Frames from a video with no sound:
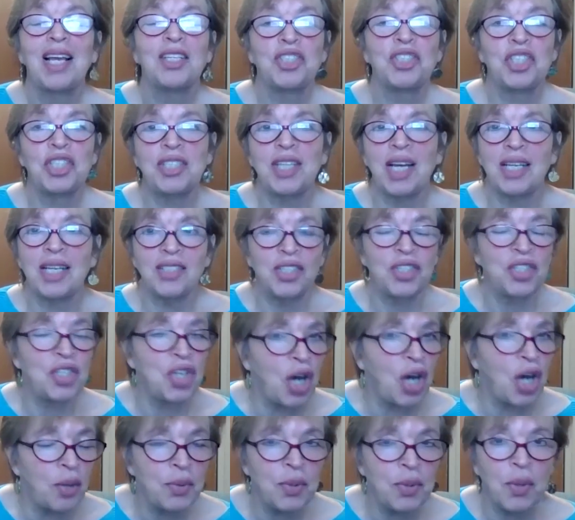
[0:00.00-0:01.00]
She doesn't
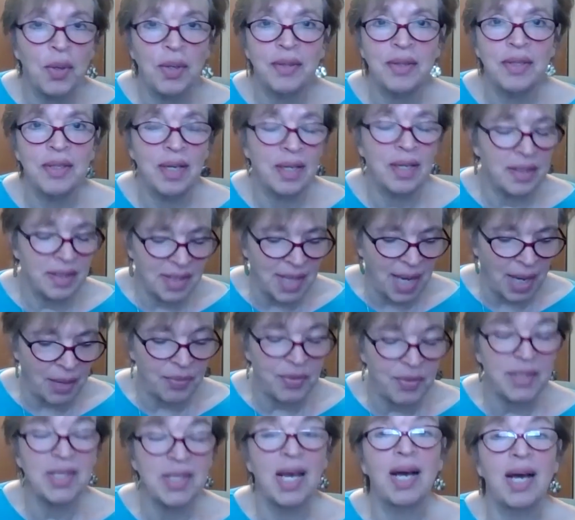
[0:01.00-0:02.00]
know North uh,
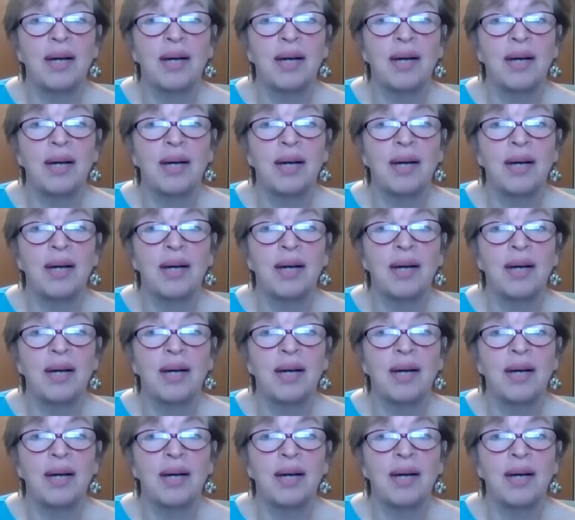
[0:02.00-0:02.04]
South is